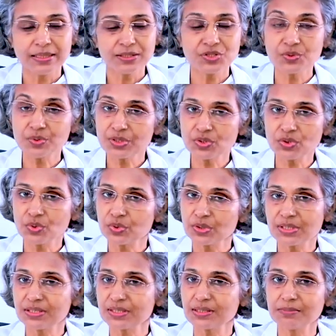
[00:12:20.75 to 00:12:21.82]
She was
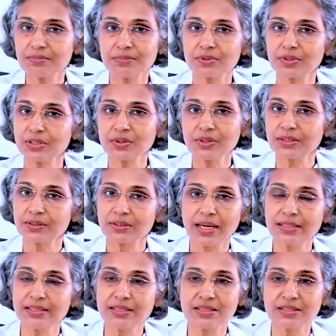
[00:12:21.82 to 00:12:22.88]
using some regular
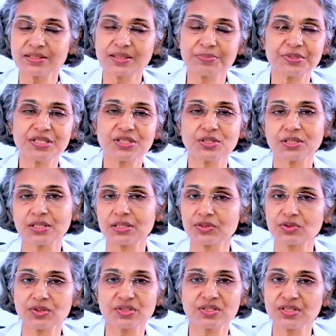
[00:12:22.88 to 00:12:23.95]
antiseptic
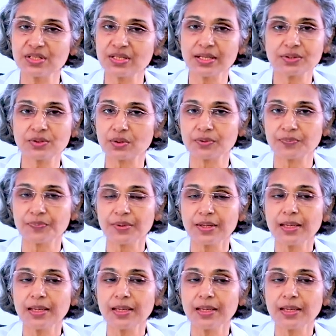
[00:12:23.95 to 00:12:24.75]
dressing and all.